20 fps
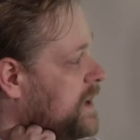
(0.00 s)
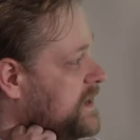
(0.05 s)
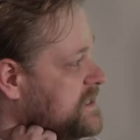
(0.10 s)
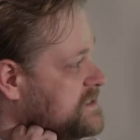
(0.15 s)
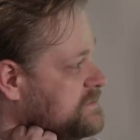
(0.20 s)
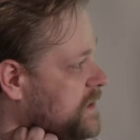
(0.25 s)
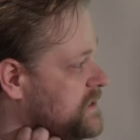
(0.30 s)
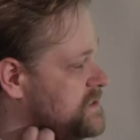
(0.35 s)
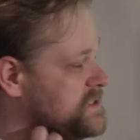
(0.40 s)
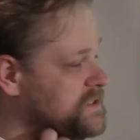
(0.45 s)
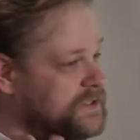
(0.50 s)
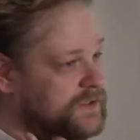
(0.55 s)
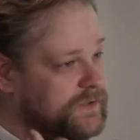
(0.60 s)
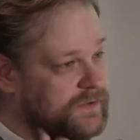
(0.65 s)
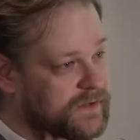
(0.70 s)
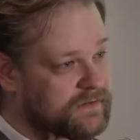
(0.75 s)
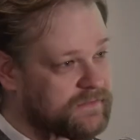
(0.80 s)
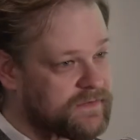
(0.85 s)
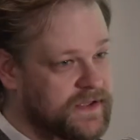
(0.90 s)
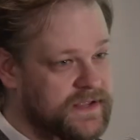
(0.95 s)
quite as much
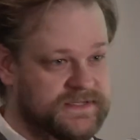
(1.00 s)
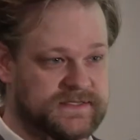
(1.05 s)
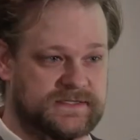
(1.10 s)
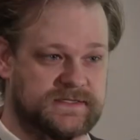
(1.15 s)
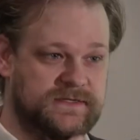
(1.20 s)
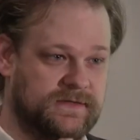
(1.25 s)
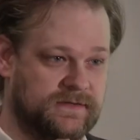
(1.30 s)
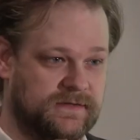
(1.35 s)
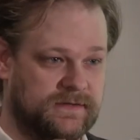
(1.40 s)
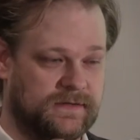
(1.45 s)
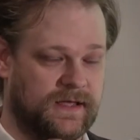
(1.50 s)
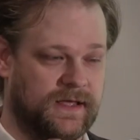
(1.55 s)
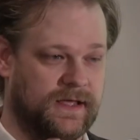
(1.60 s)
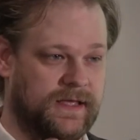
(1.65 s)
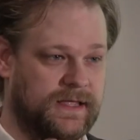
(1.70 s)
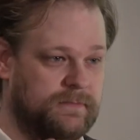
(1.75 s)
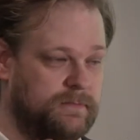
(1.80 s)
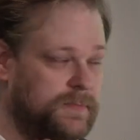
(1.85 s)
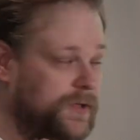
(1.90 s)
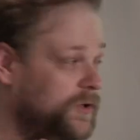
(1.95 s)
to invest
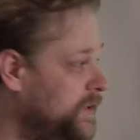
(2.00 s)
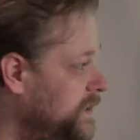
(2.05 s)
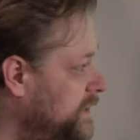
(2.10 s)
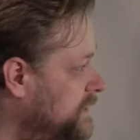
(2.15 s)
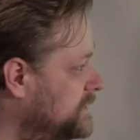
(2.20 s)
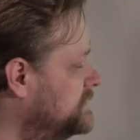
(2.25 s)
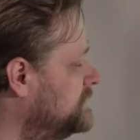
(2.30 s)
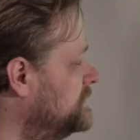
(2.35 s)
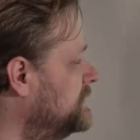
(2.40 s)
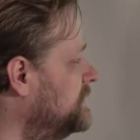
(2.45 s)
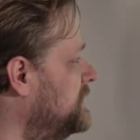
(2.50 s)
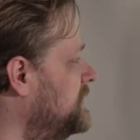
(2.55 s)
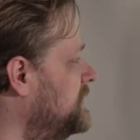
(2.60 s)
uh, in building